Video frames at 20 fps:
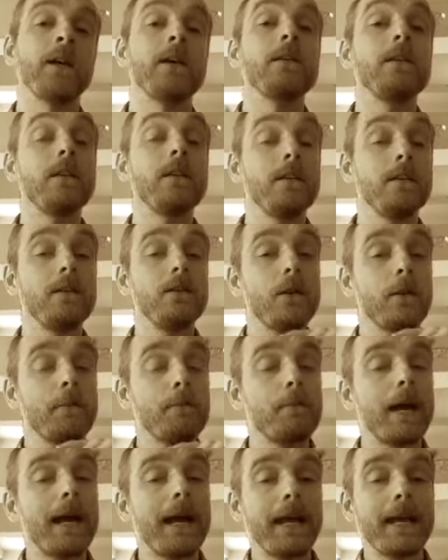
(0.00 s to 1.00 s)
you
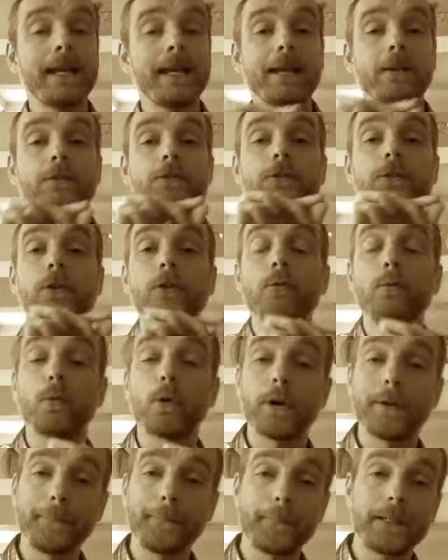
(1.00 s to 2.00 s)
can pay an external
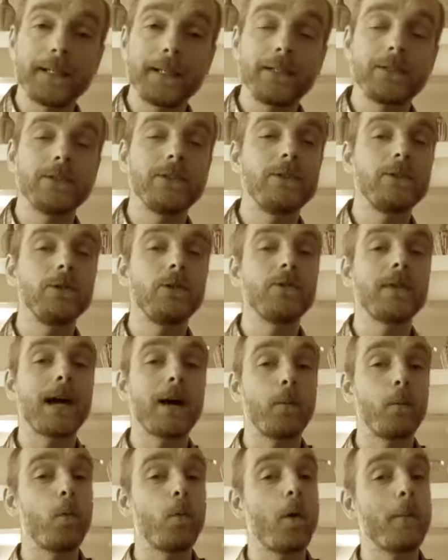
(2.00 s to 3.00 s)
company to do
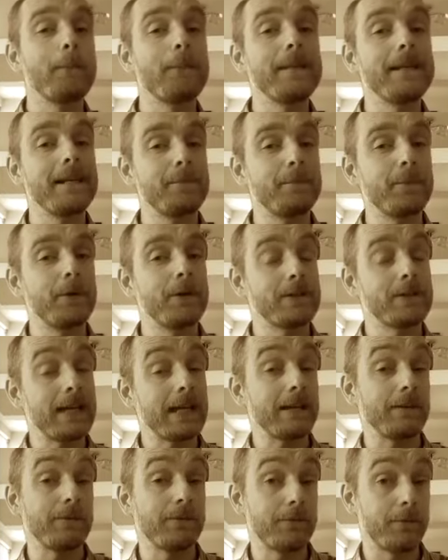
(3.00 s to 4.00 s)
that 1 minute per
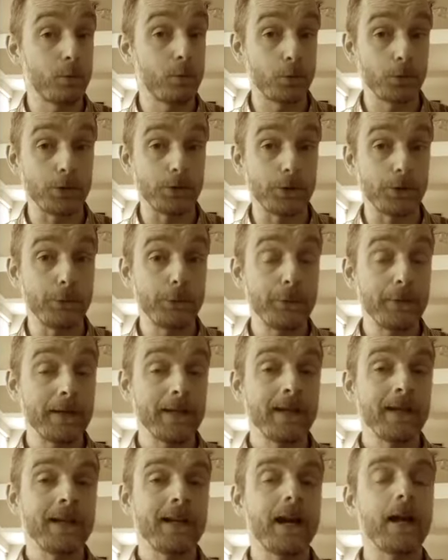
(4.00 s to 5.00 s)
day for you,
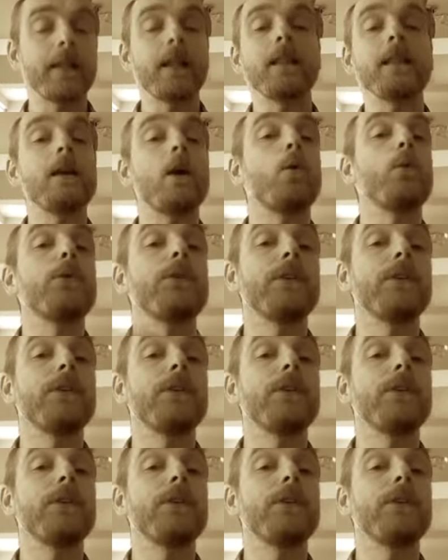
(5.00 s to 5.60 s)
and then the whole